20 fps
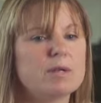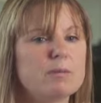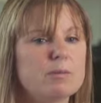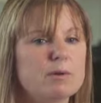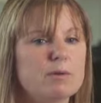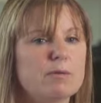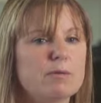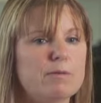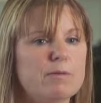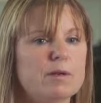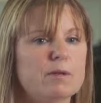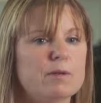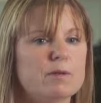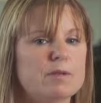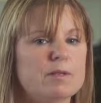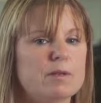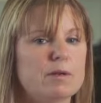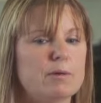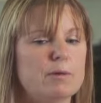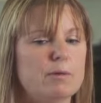people feel
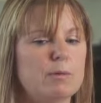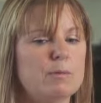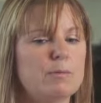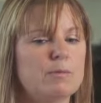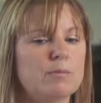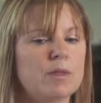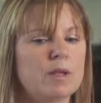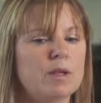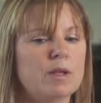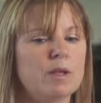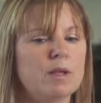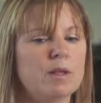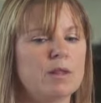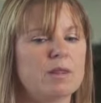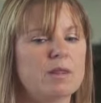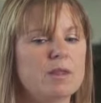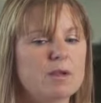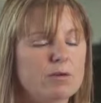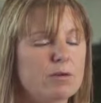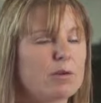as though
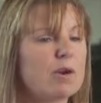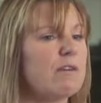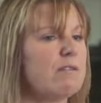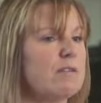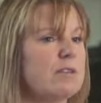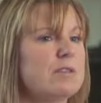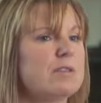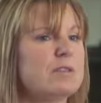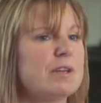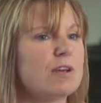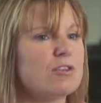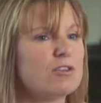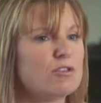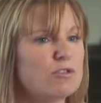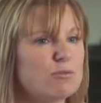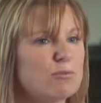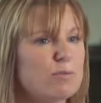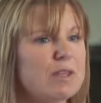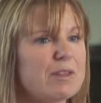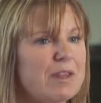they're not having to actually
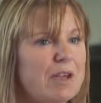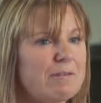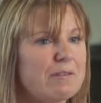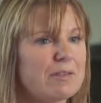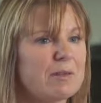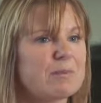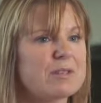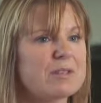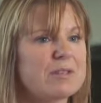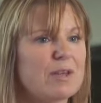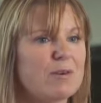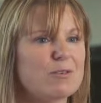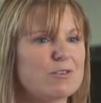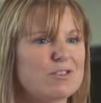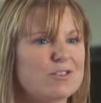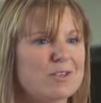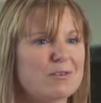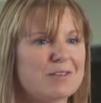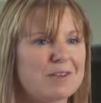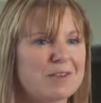make the effort themselves. They
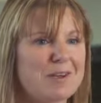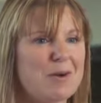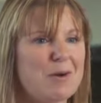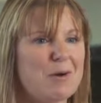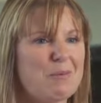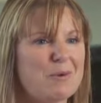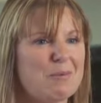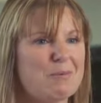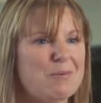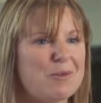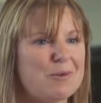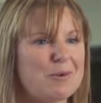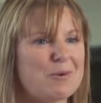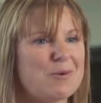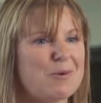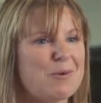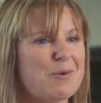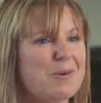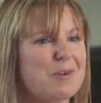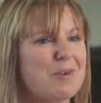just have to get up, put their
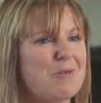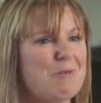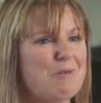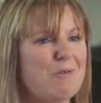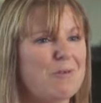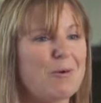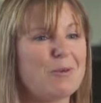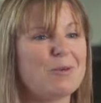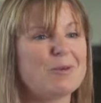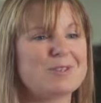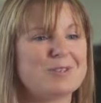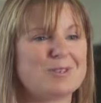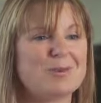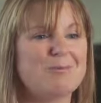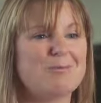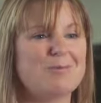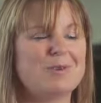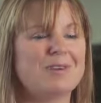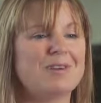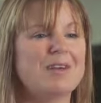coat on, and follow
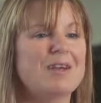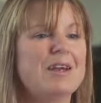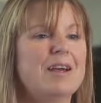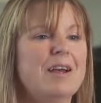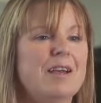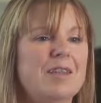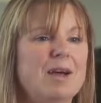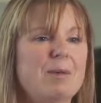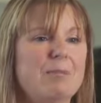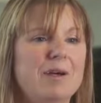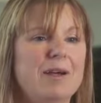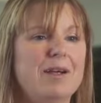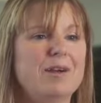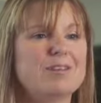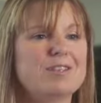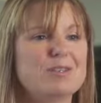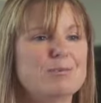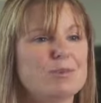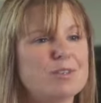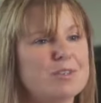someone, and that
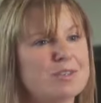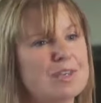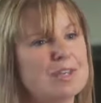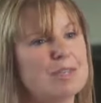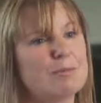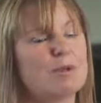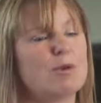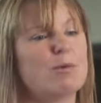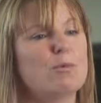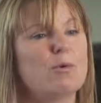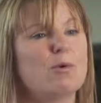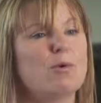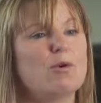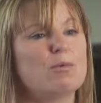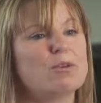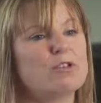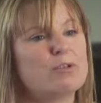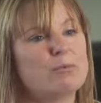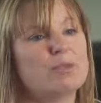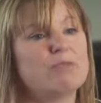person will take them on a walk,
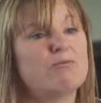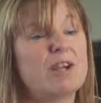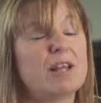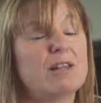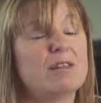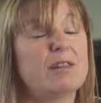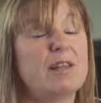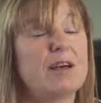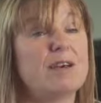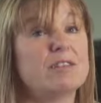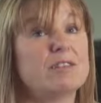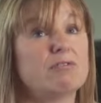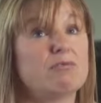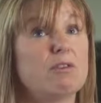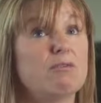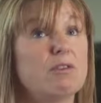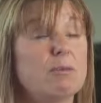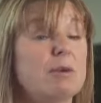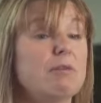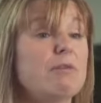which lasts
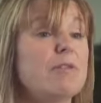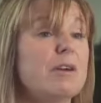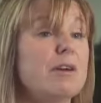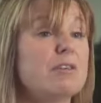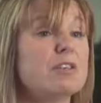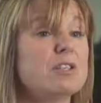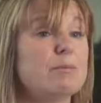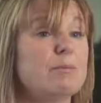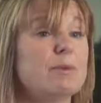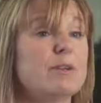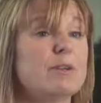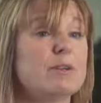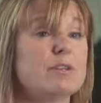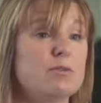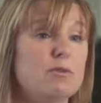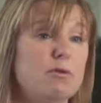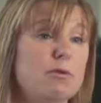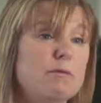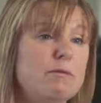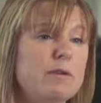roughly about 30 minutes
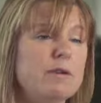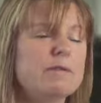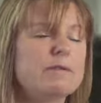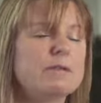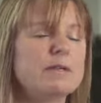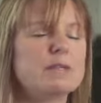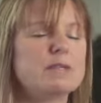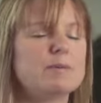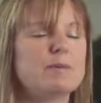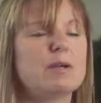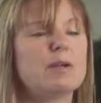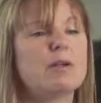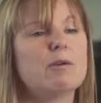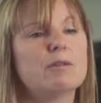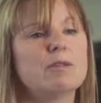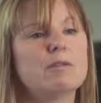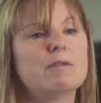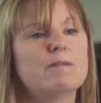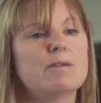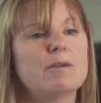or 15, depending how
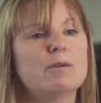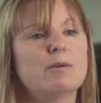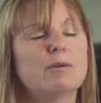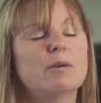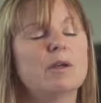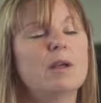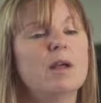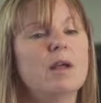they feel.